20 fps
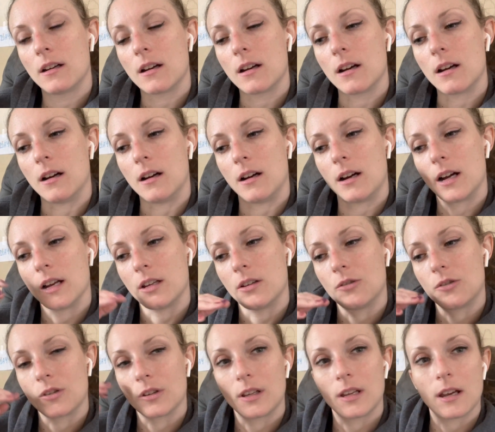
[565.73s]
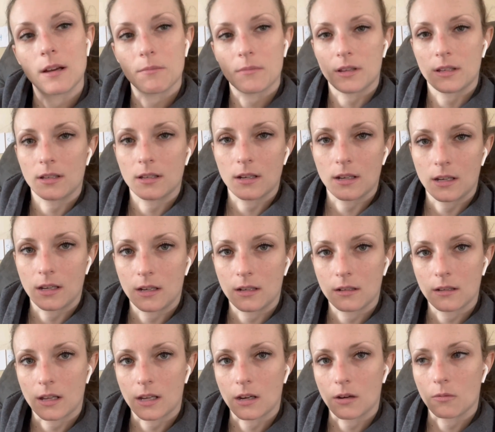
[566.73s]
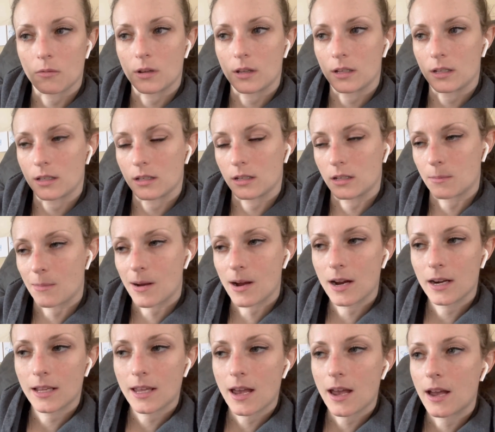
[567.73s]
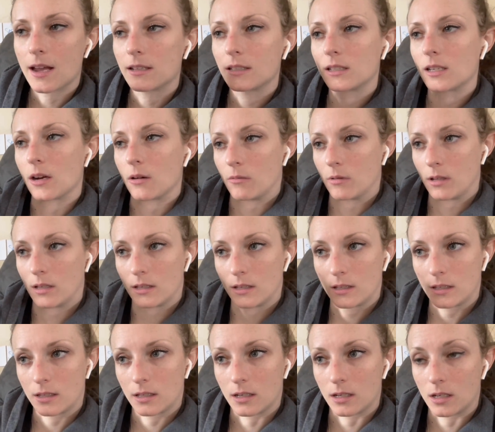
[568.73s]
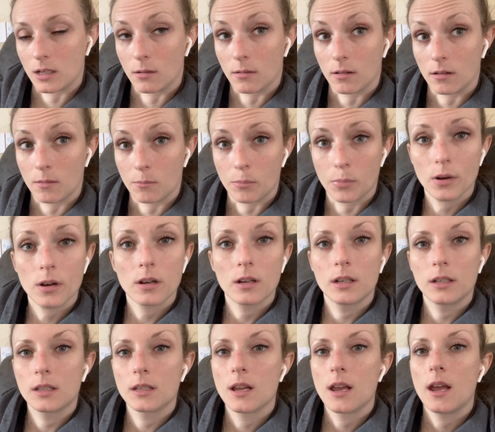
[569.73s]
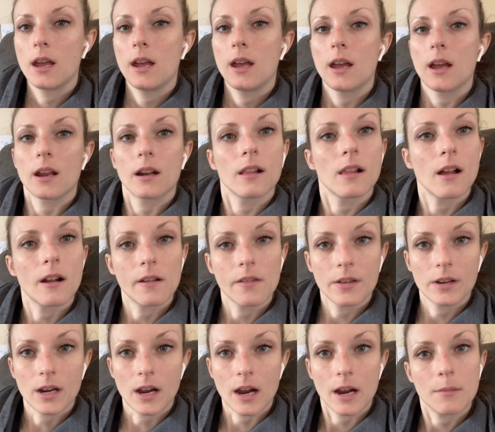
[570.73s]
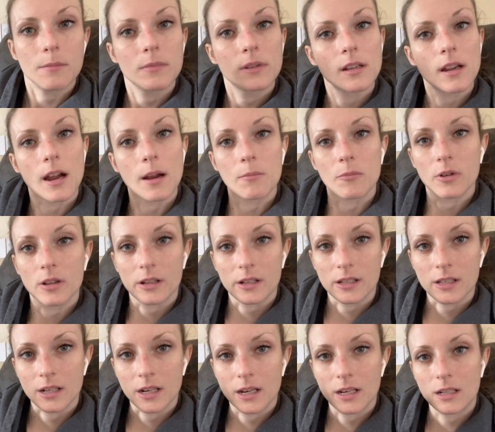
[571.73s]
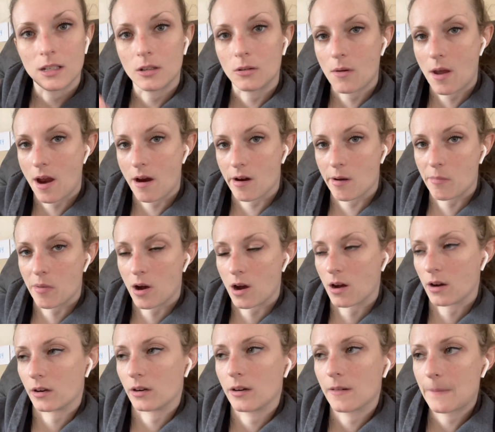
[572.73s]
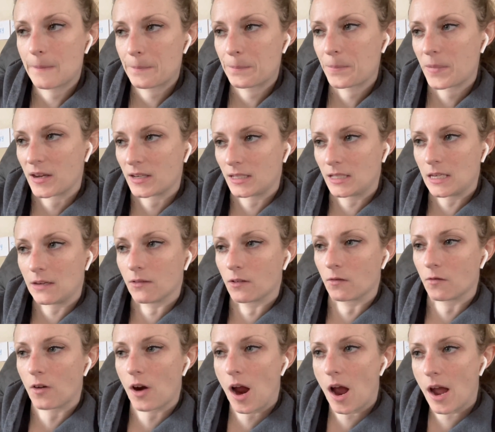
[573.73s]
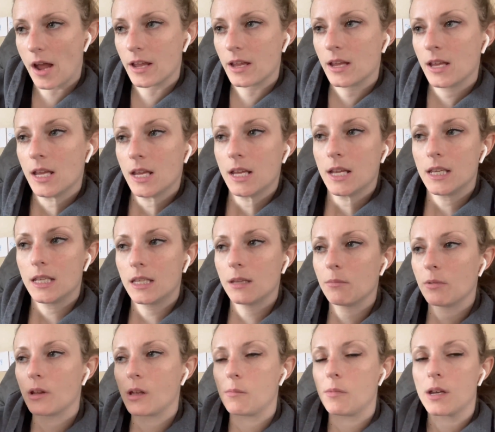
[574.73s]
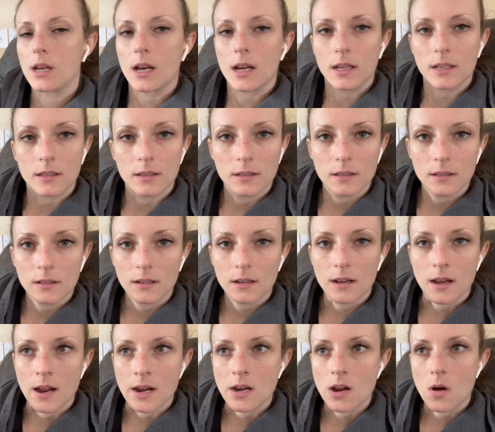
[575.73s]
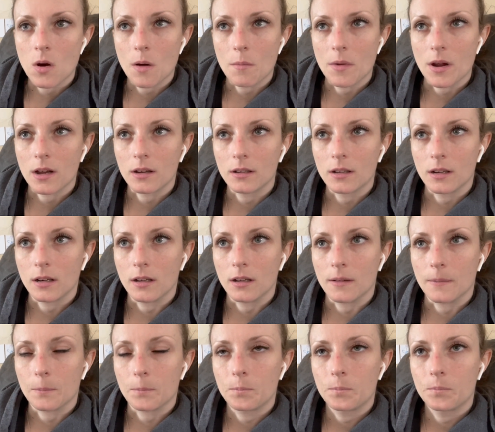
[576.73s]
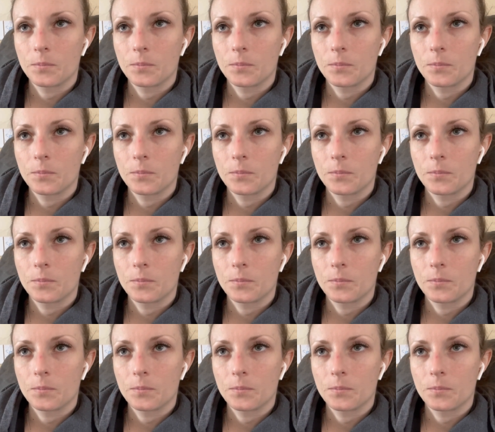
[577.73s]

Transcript: I usually am listening, like I re-listen to podcasts, I re-listen to books, and a lot of the times I'm re-listening to Harry Potter by Stephen Fry, simply because I know I'm not gonna